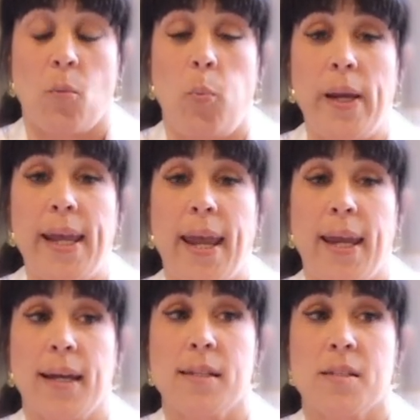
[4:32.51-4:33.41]
we
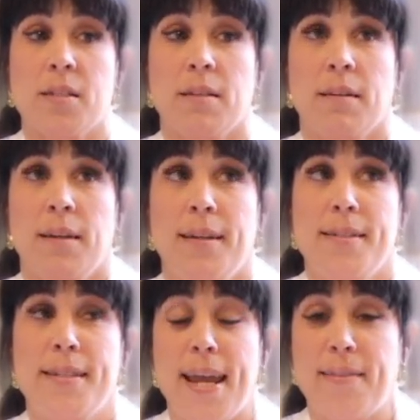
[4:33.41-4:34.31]
can't
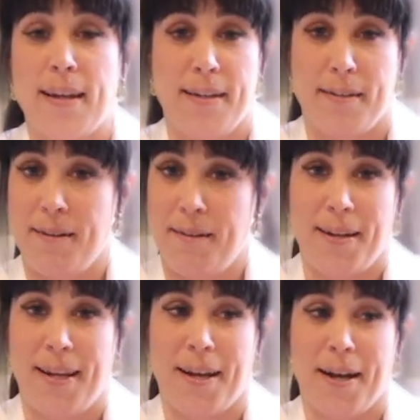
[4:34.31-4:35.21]
take that
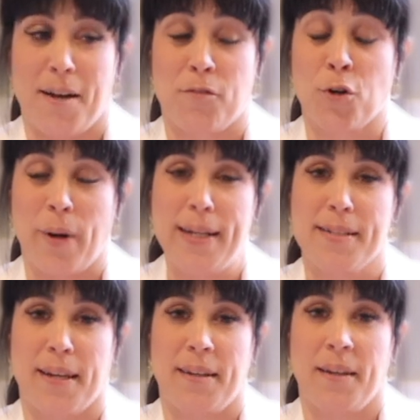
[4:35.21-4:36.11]
for
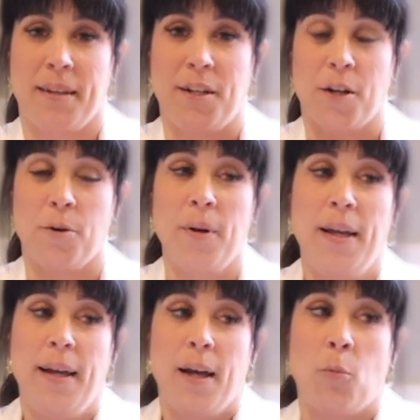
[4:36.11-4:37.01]
granted.
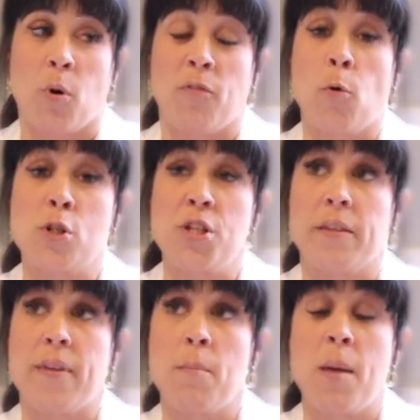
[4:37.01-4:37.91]
We're
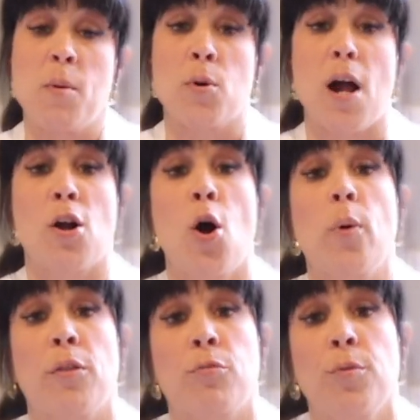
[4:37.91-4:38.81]
fortunate that maybe we're not
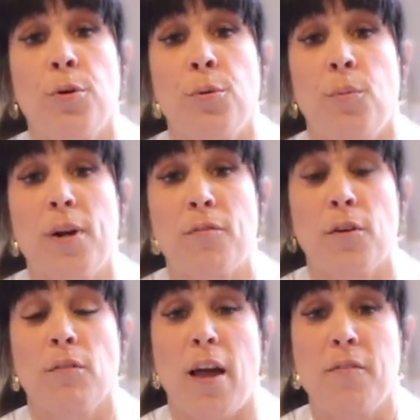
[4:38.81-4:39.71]
going through
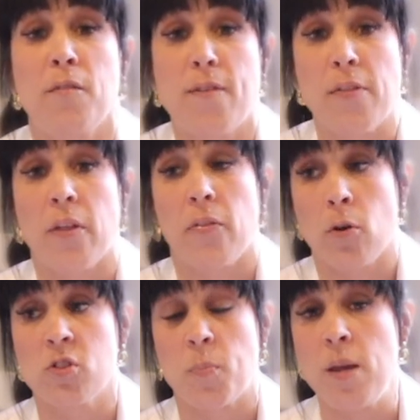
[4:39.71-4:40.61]
whatever life event that
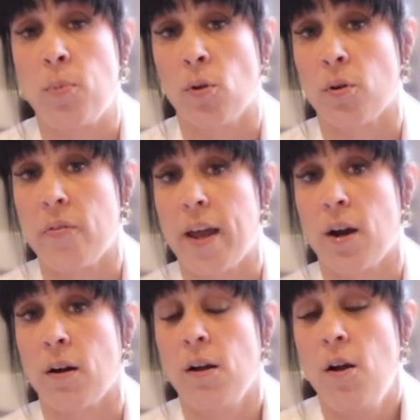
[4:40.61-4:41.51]
those people are
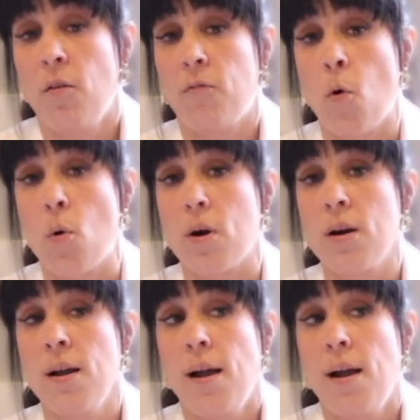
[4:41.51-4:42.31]
there for,